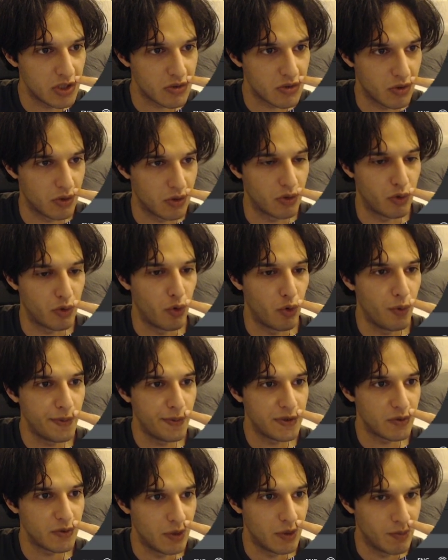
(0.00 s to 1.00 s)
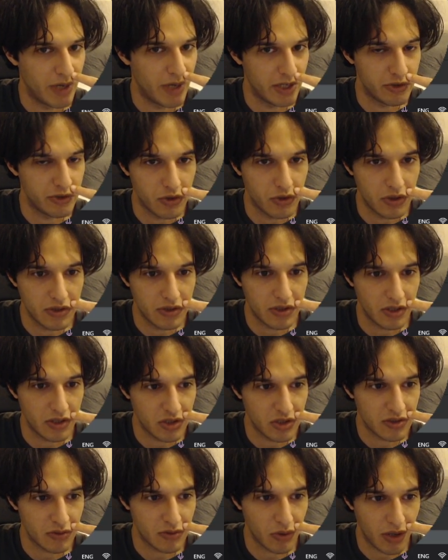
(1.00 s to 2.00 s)
or groups in my joins. I
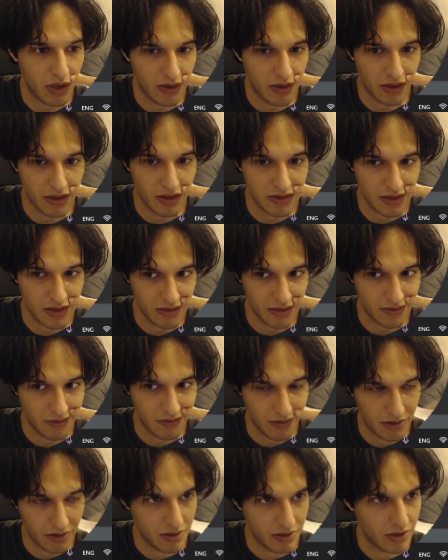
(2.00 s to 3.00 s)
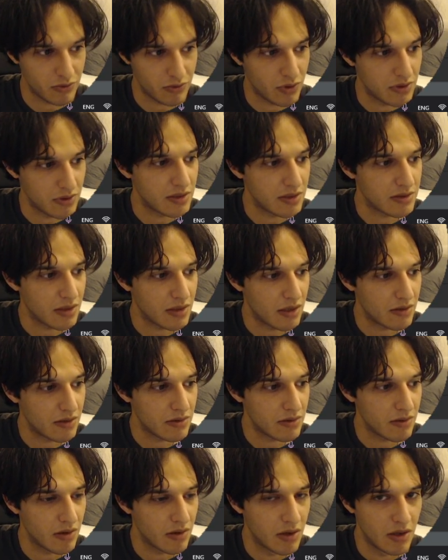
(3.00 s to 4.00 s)
just look at the result, try to understand
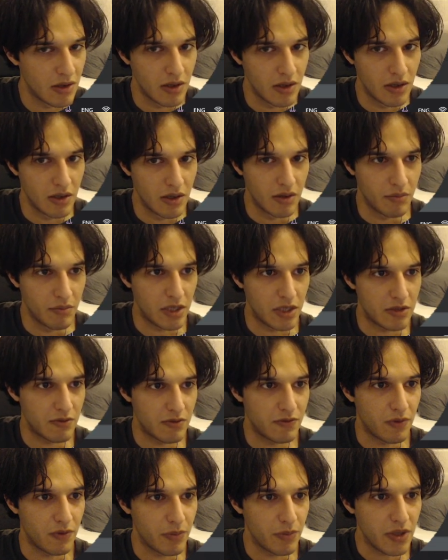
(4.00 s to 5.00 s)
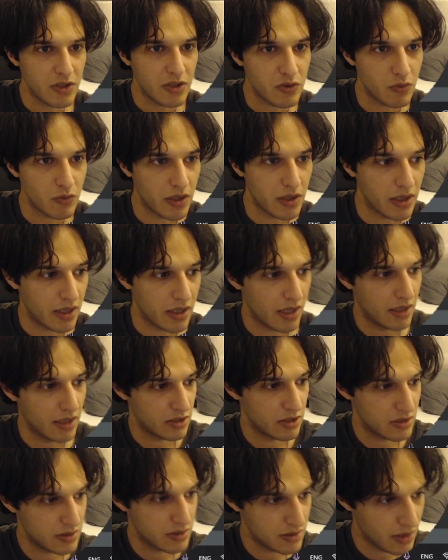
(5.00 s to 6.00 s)
it. But from this one, I can
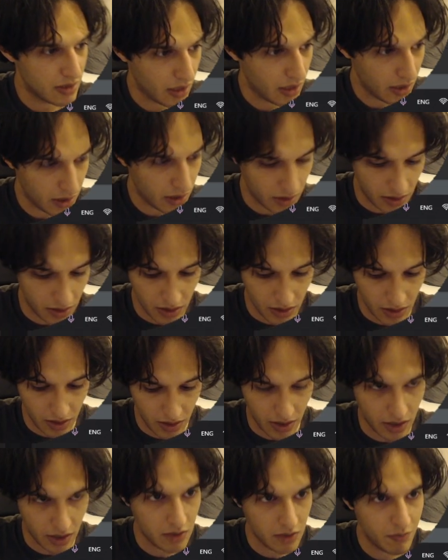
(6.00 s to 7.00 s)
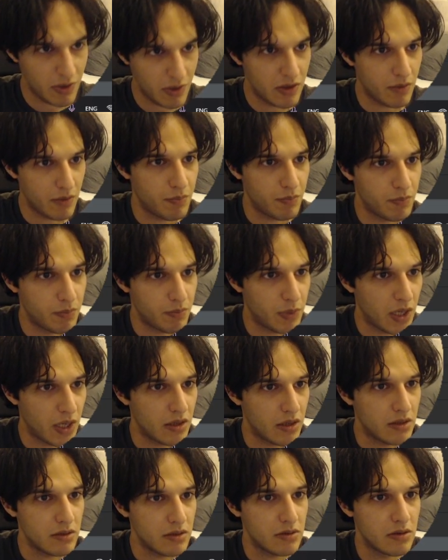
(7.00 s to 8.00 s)
just say, hey, give me the
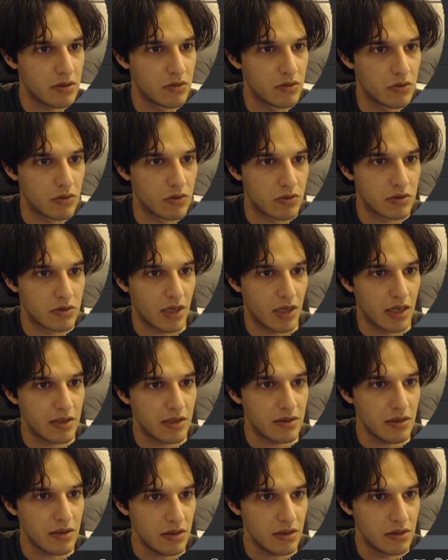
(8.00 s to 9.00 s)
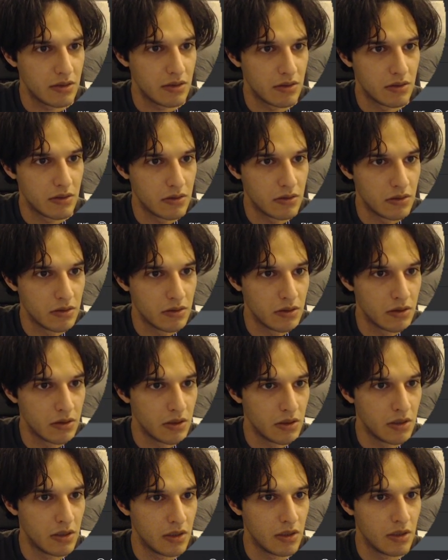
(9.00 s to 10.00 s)
parent to title,
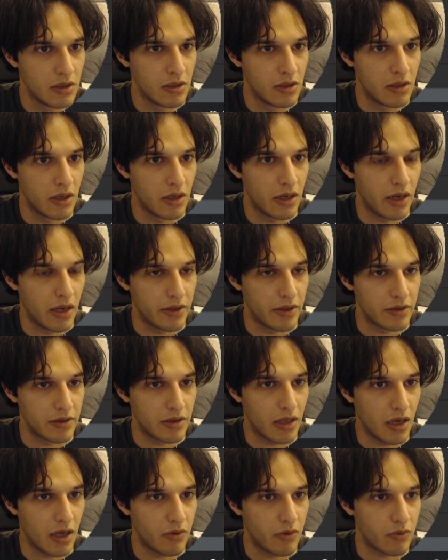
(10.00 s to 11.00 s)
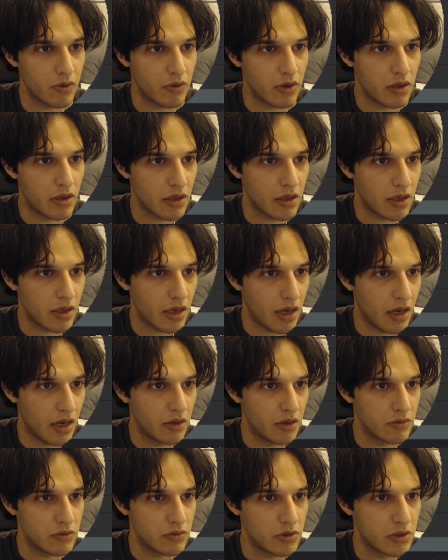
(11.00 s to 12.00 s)
and now
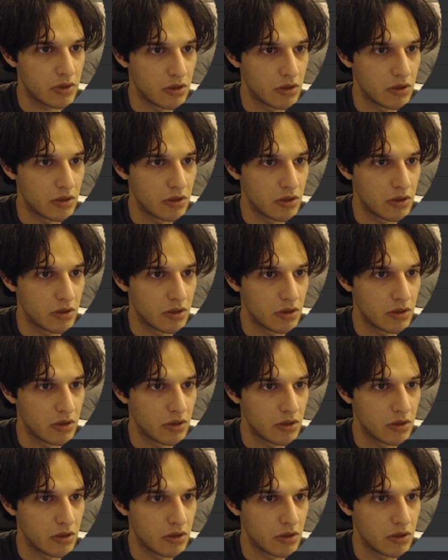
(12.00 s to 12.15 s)
count,